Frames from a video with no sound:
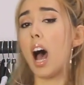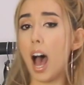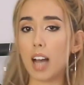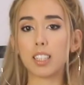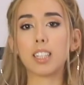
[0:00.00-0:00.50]

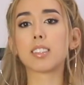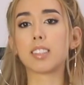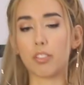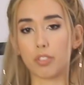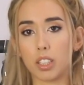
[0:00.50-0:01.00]
Acne is
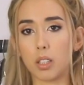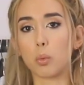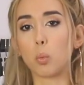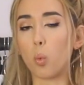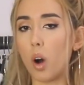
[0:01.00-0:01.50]

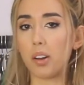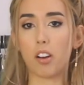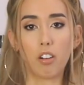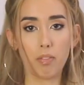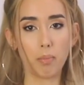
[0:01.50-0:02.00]
definitely one
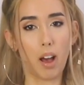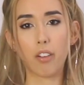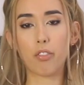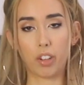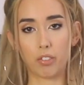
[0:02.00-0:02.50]
of
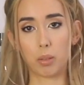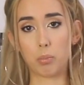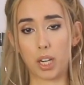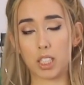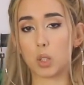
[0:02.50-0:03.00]
my
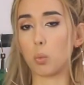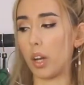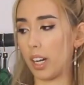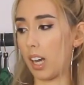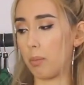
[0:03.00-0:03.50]
favorite brands
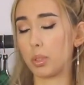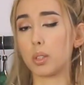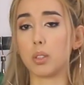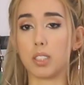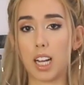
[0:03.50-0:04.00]
when it comes
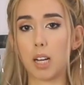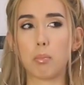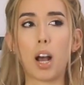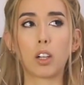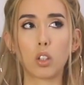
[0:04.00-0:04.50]
to
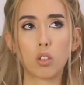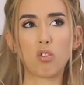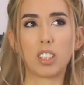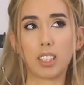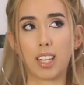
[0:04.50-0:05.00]
denim. I don't
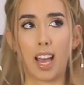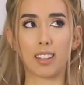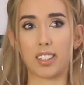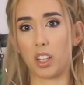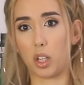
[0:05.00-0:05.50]
really
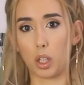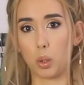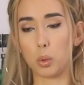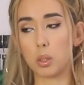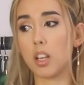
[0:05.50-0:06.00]
get their
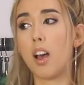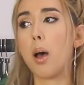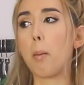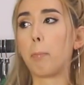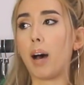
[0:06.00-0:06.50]
clothes,
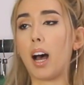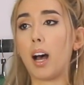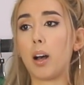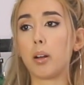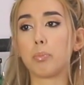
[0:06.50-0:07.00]

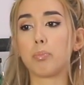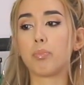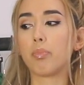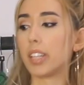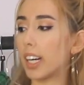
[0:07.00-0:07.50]
but
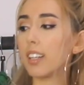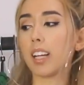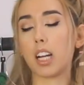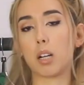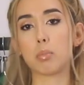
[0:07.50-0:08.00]
their
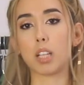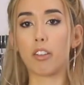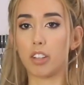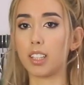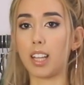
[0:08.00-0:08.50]
denims
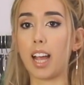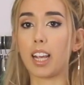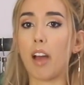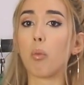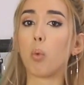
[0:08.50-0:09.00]
I really like.
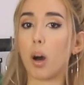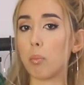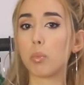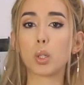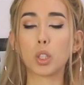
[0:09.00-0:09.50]
I have
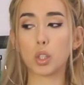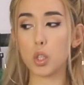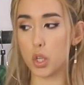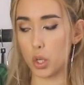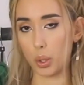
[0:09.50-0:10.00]
one more to
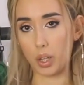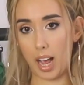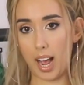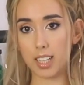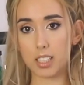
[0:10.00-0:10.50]
show you
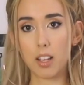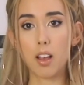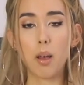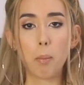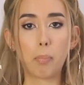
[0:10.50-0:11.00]
guys.
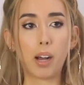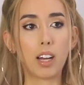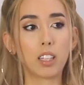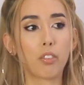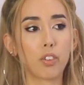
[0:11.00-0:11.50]

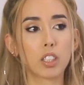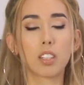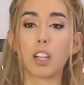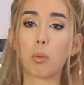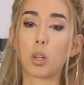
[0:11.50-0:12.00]
But the first
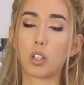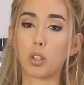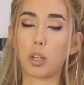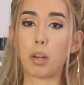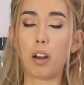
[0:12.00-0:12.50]
thing that I want to
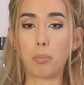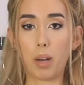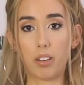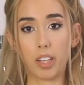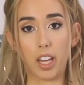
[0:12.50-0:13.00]
talk
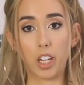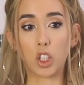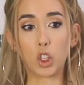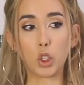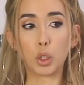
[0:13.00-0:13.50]
about
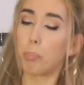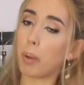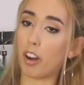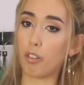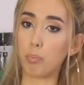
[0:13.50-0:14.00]
a good
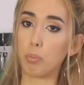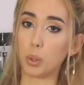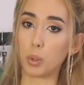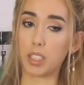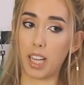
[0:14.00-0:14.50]
pair of
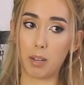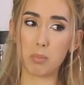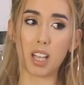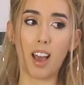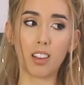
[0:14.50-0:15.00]
blue
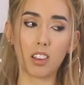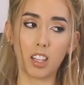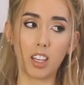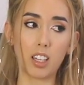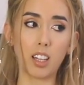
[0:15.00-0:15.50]
denims, I
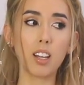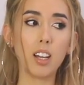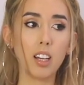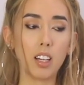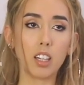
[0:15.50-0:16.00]
think,
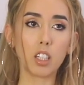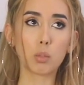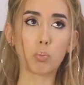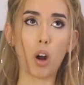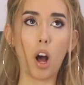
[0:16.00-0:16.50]

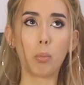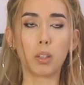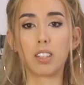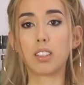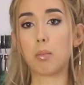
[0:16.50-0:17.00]
is
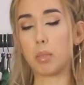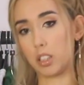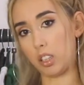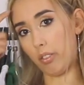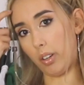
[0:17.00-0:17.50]
probably the
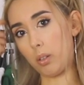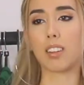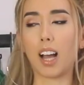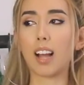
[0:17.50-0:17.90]
material.